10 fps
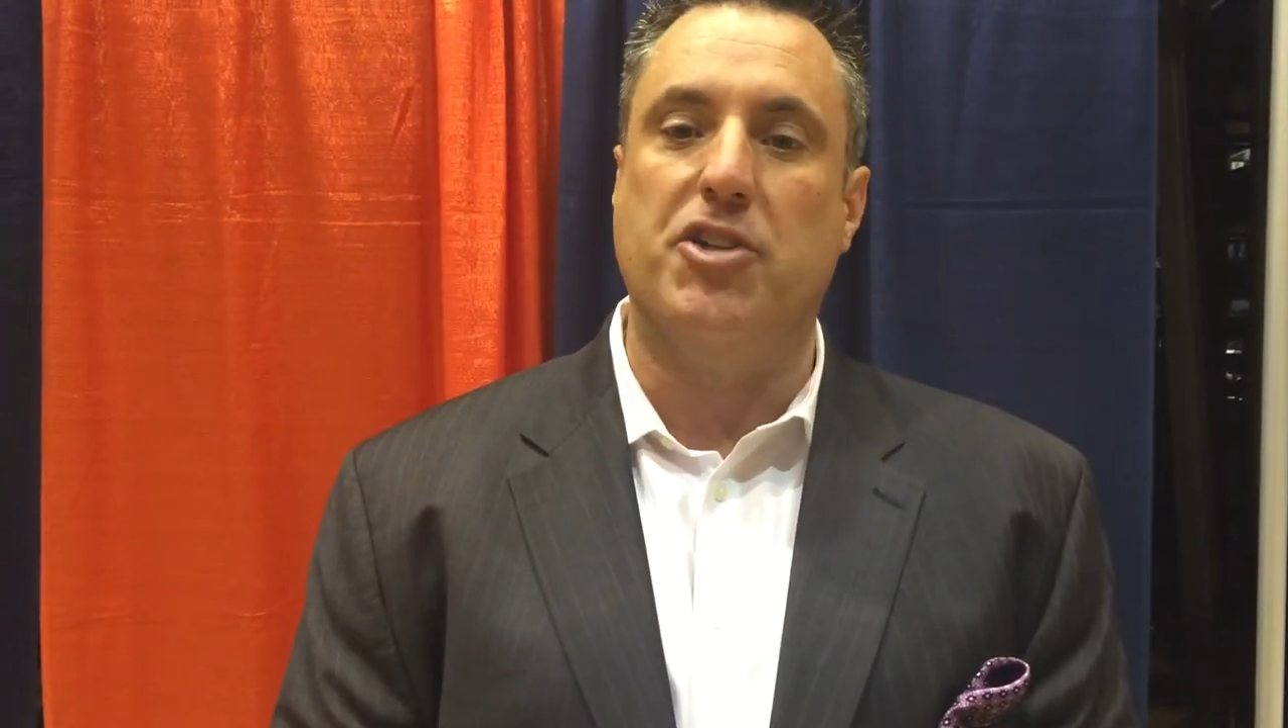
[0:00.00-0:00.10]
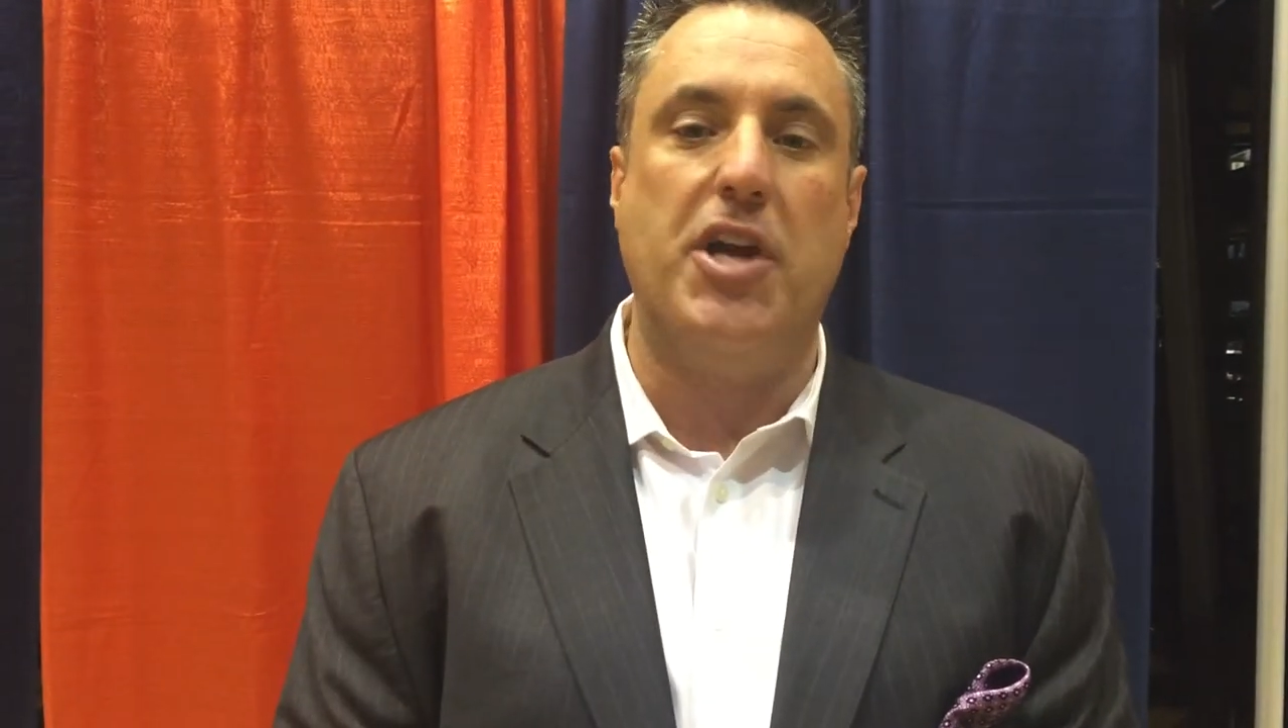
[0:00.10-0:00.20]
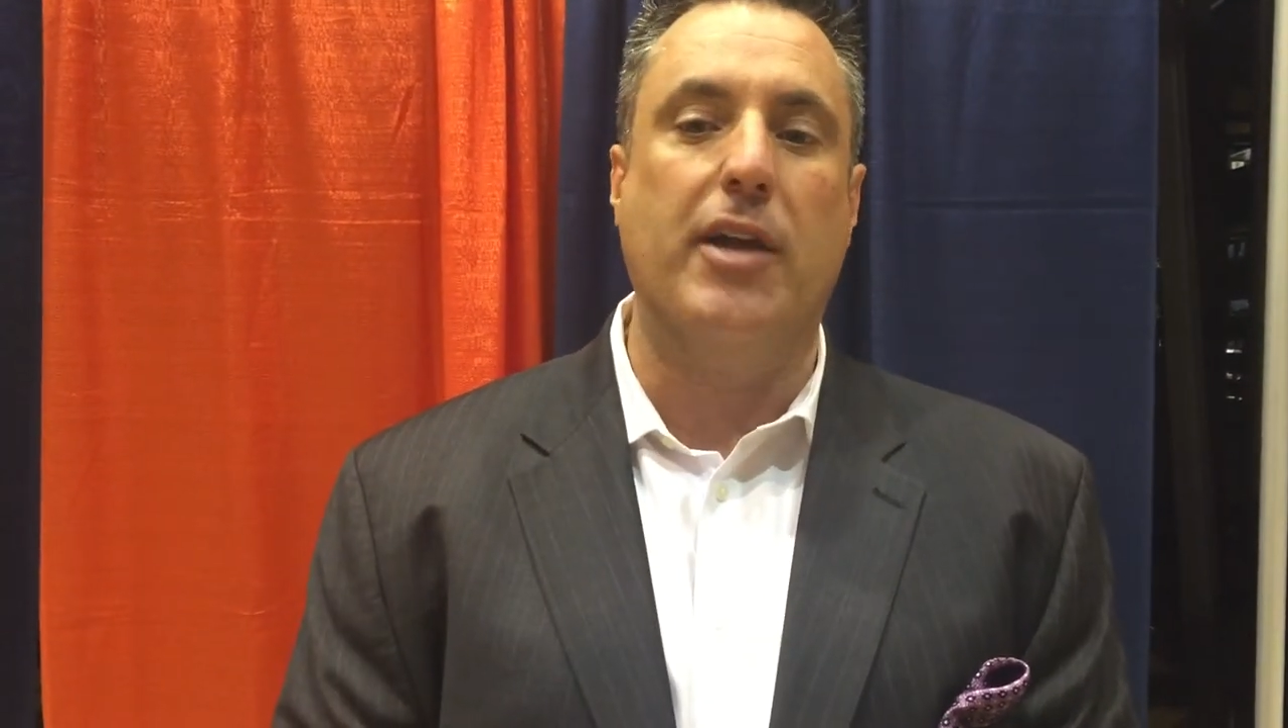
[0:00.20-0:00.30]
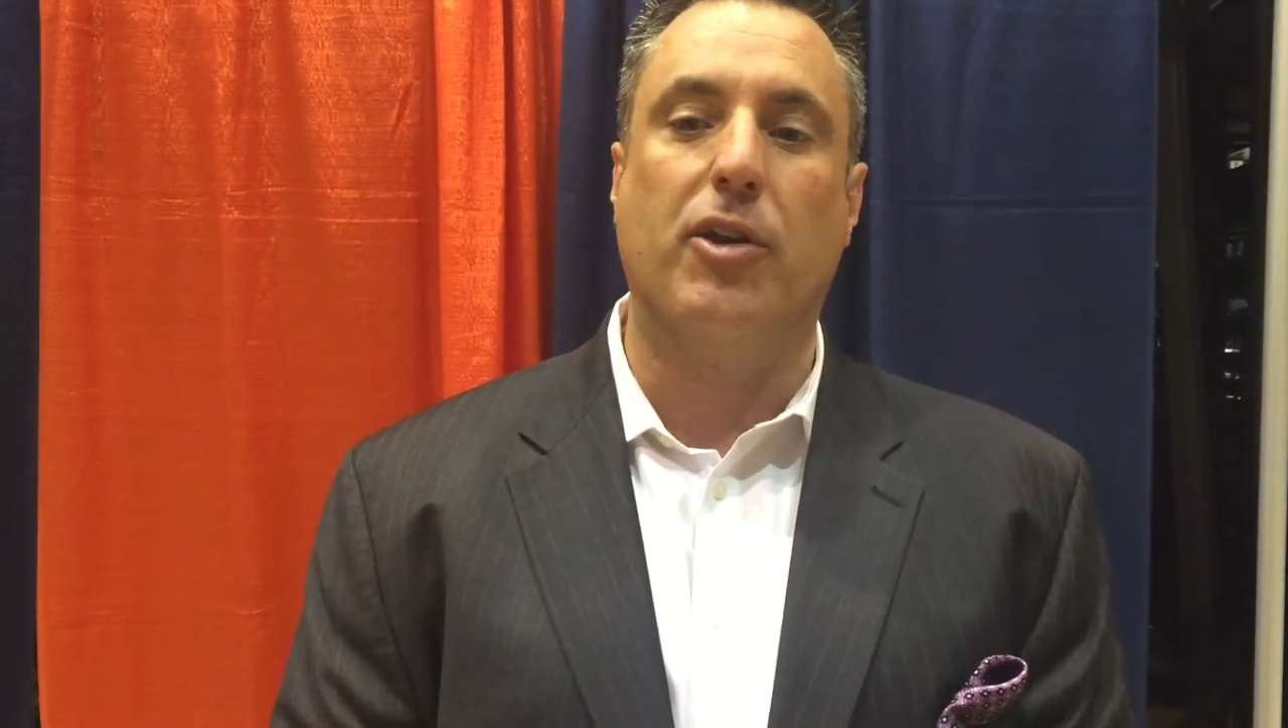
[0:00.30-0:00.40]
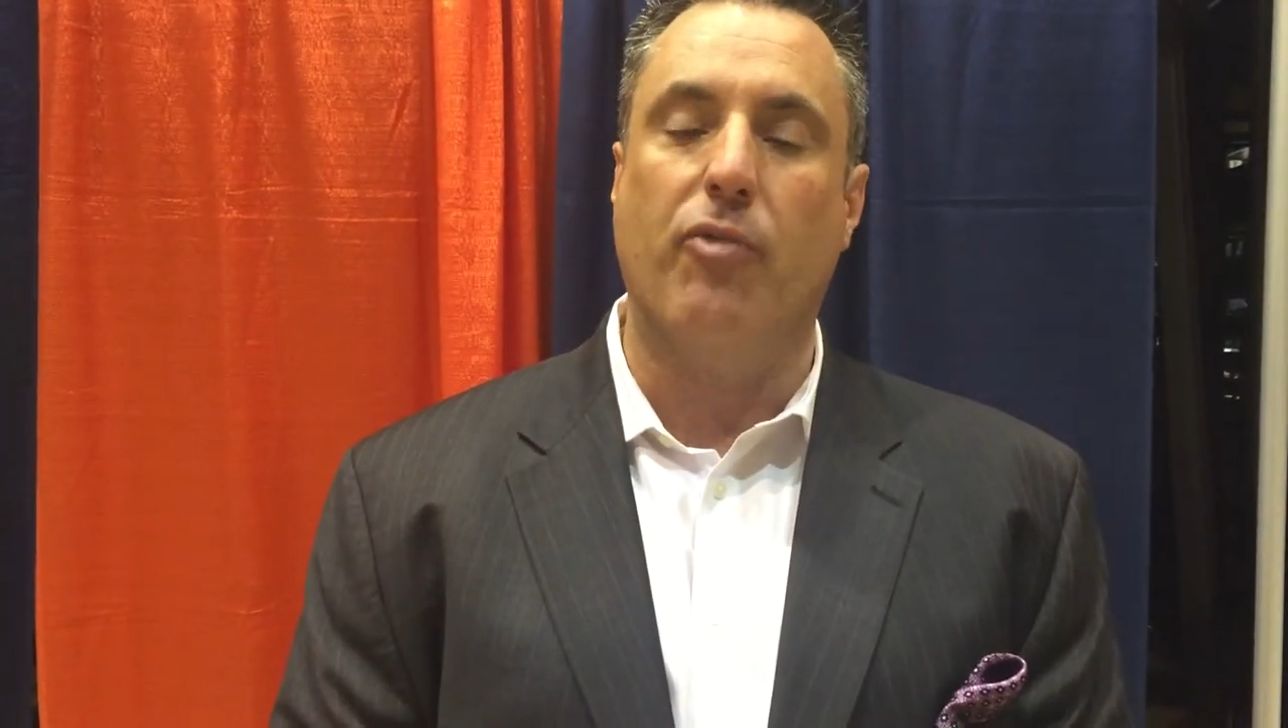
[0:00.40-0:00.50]

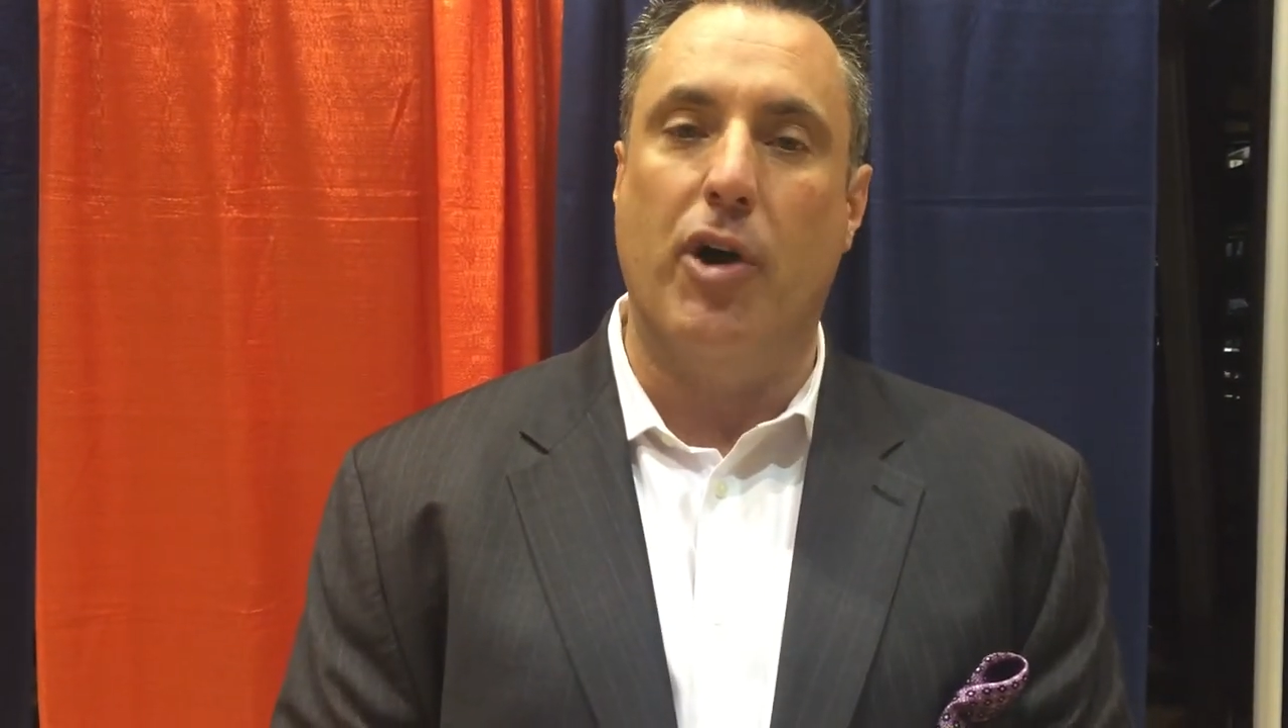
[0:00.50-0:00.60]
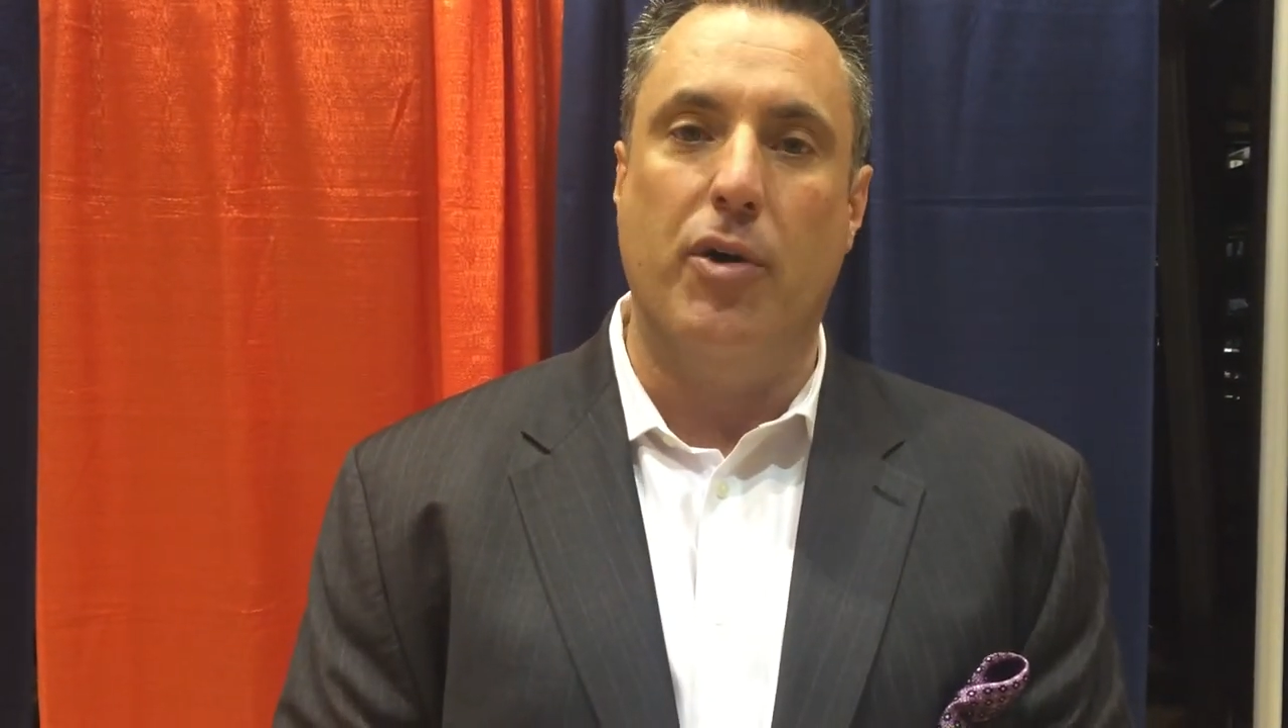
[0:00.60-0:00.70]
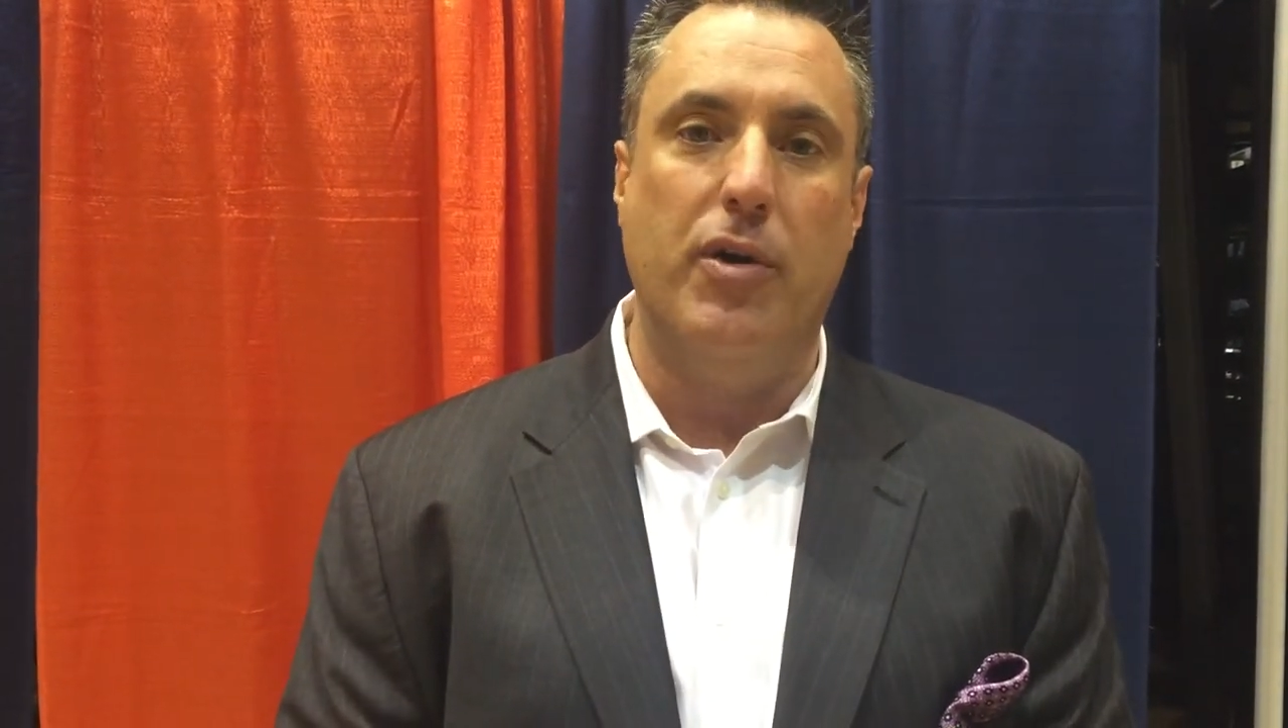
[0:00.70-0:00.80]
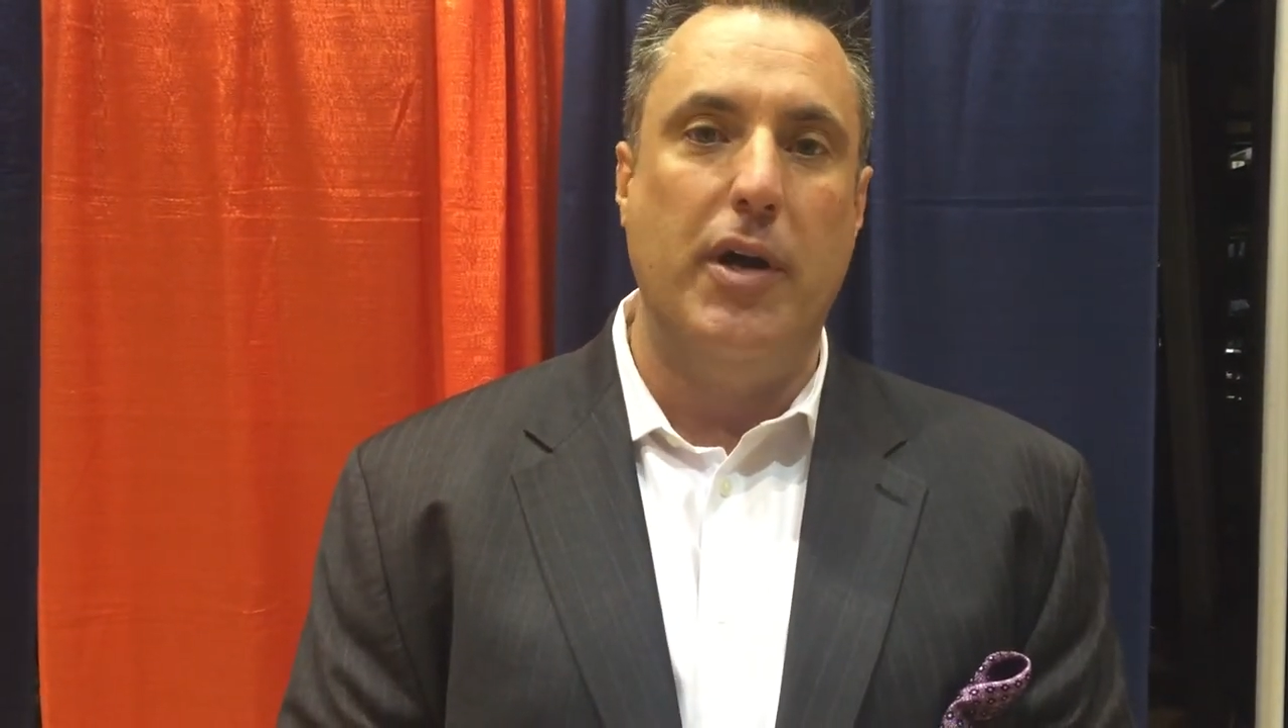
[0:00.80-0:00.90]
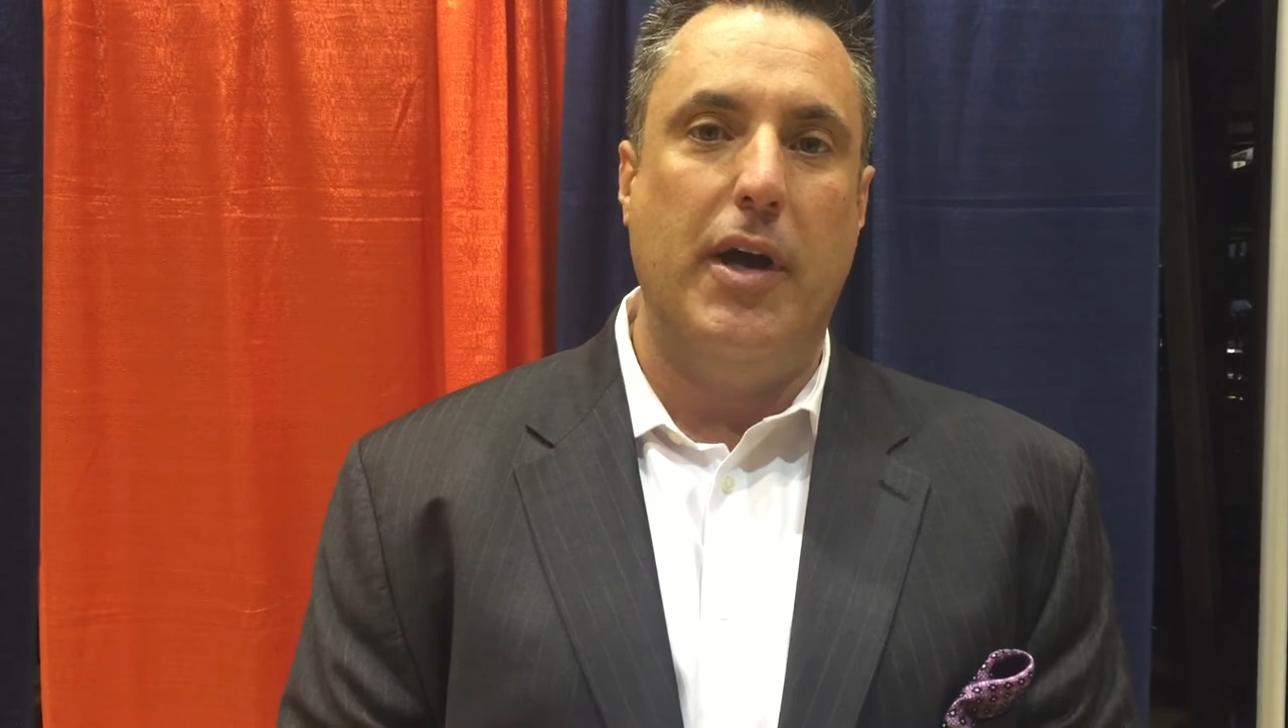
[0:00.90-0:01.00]
Chandler Rowe